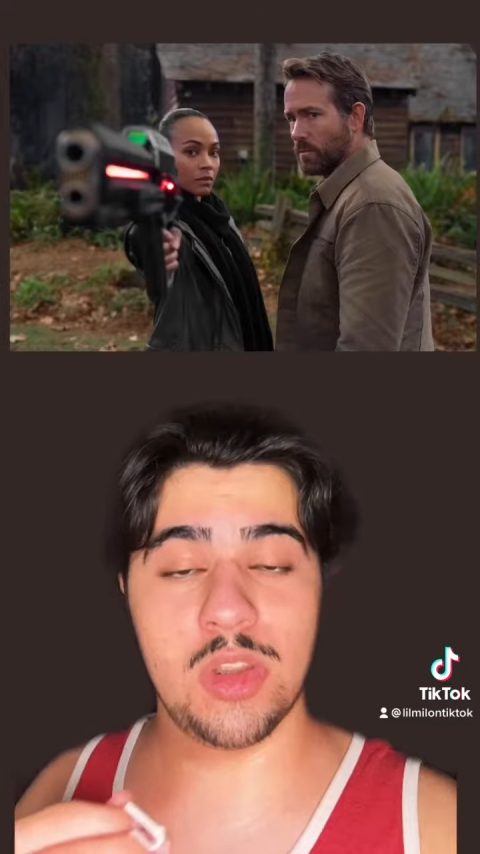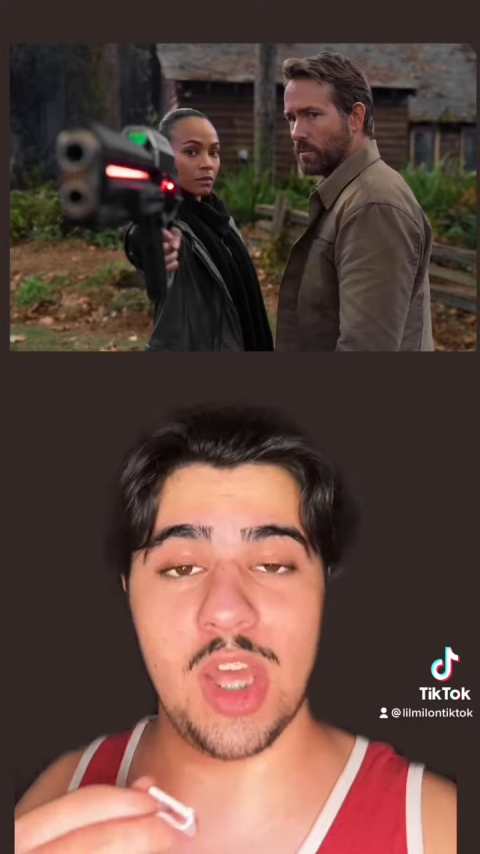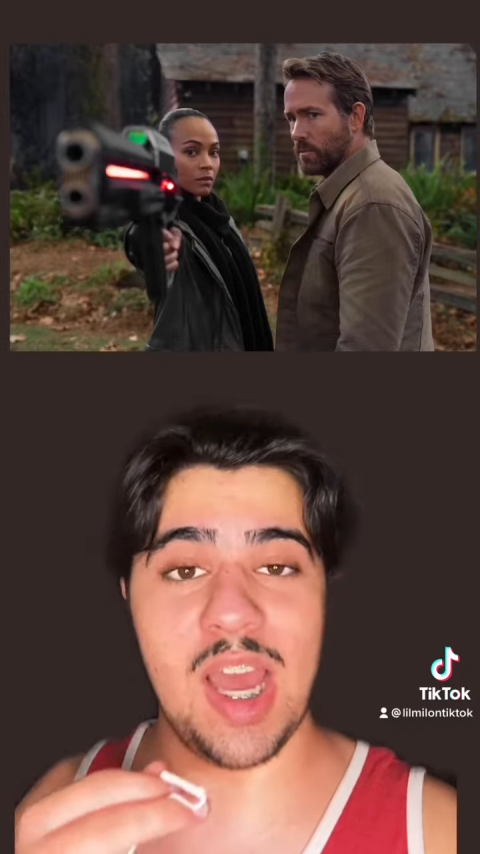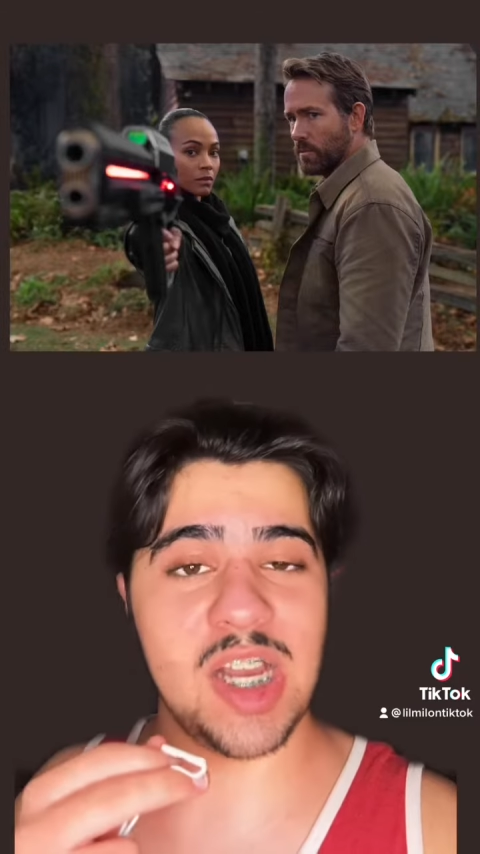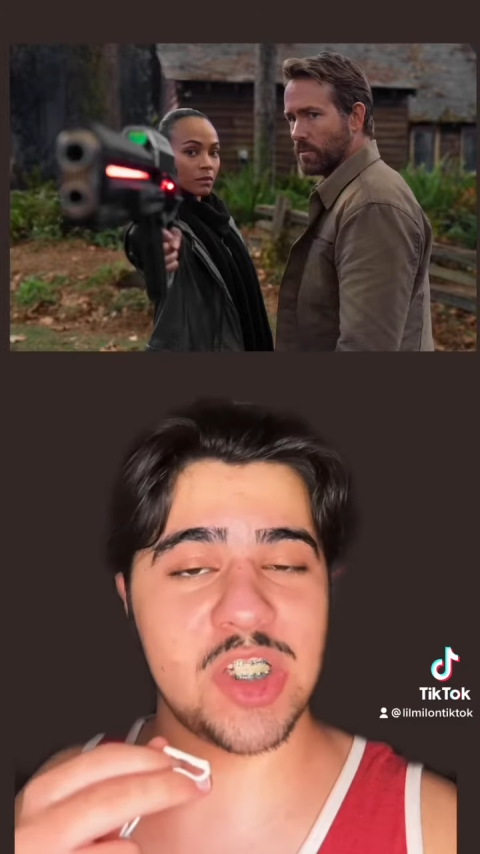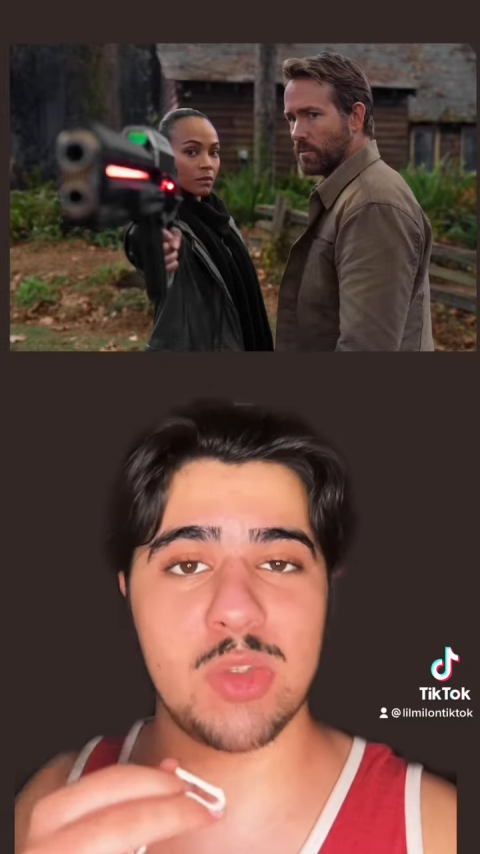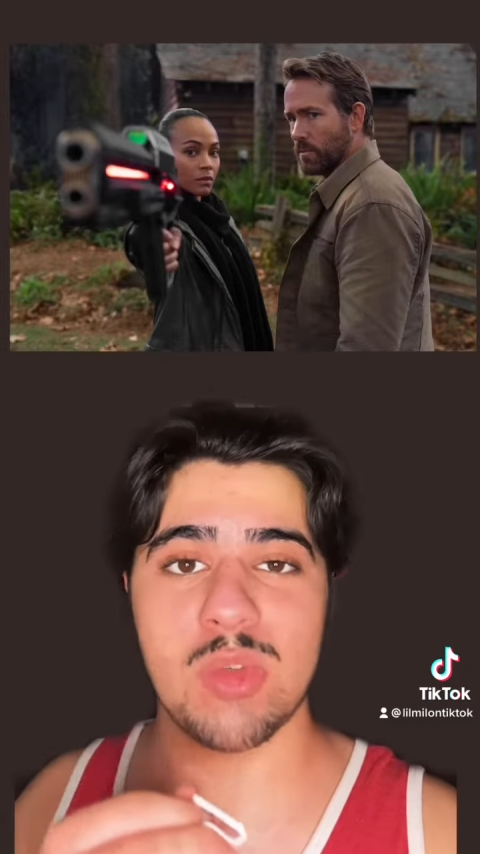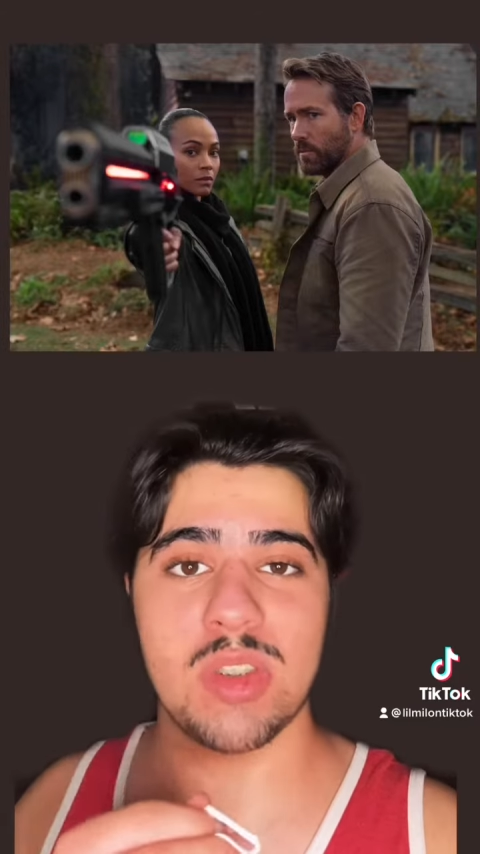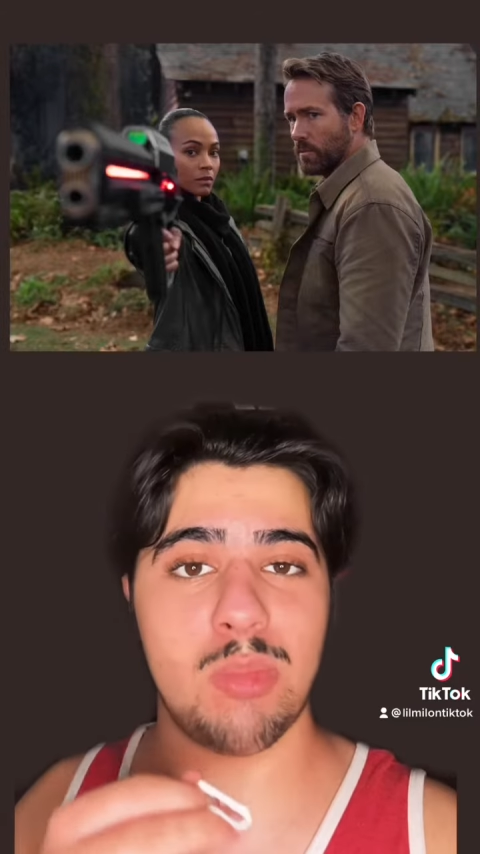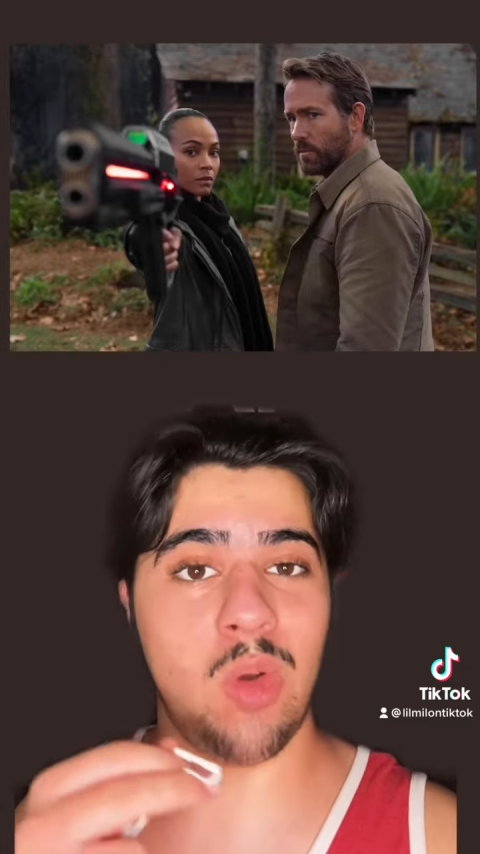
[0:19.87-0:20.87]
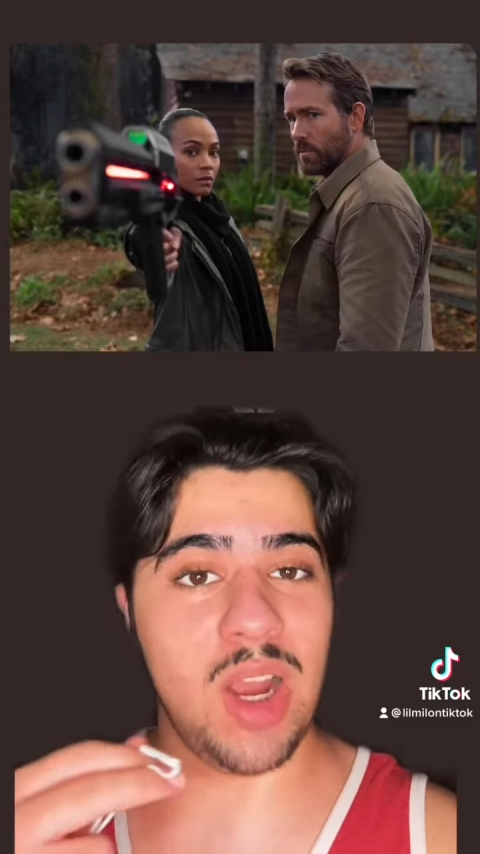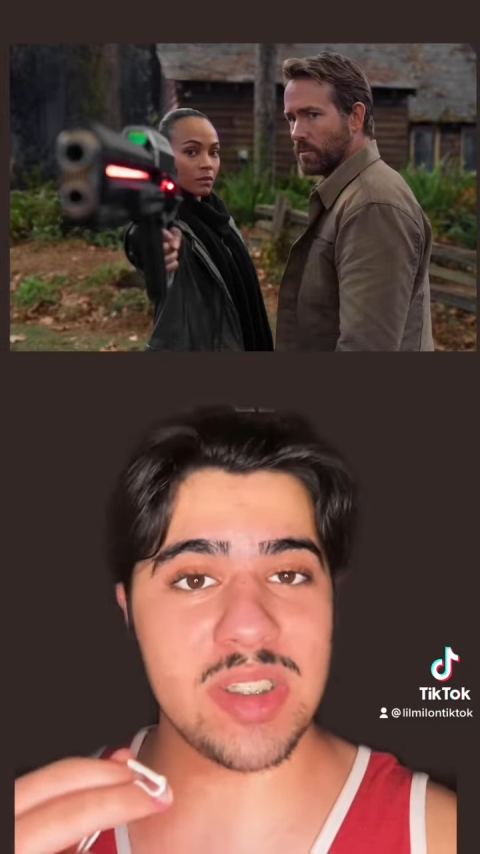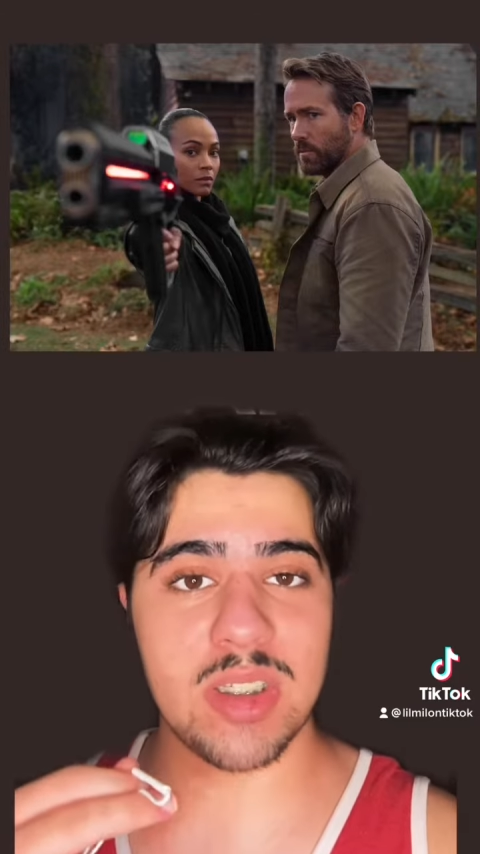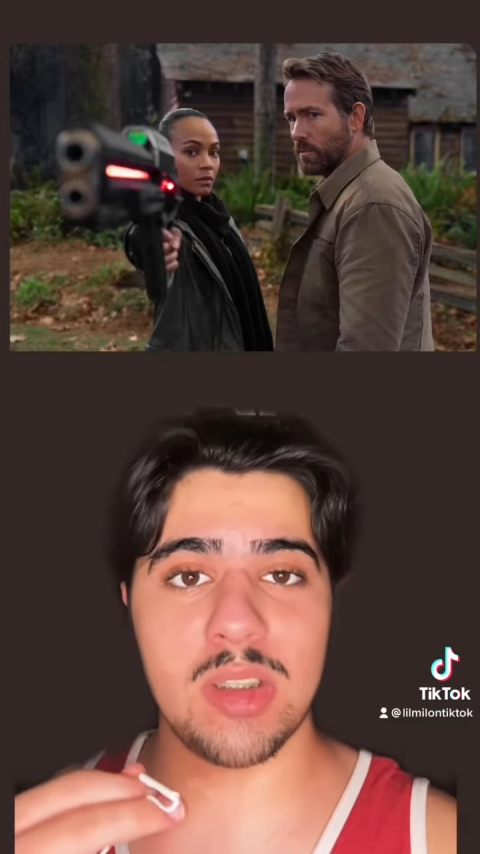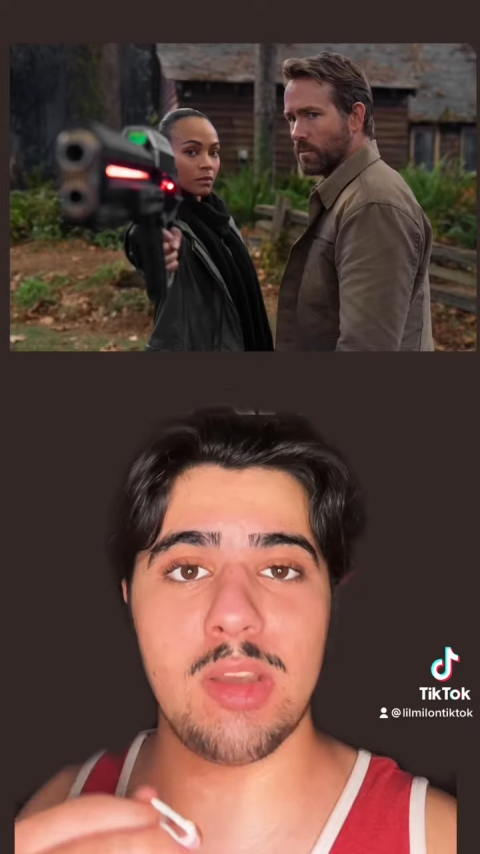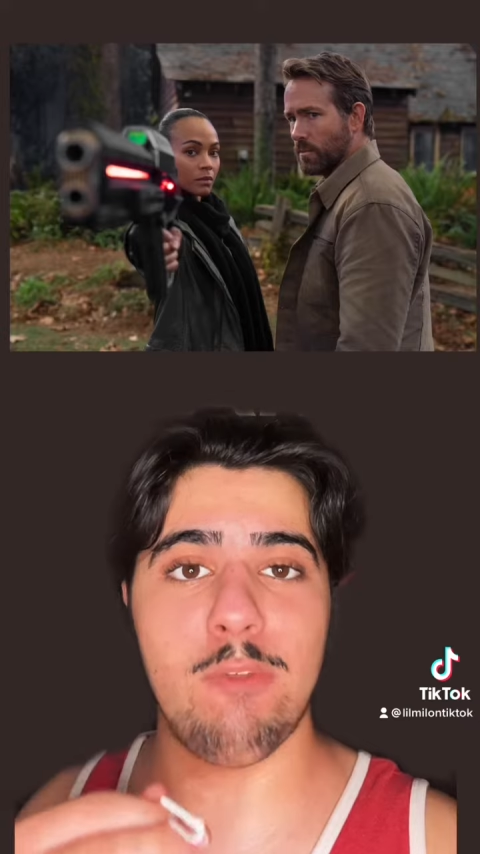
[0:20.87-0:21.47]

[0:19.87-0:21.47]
The action was surprisingly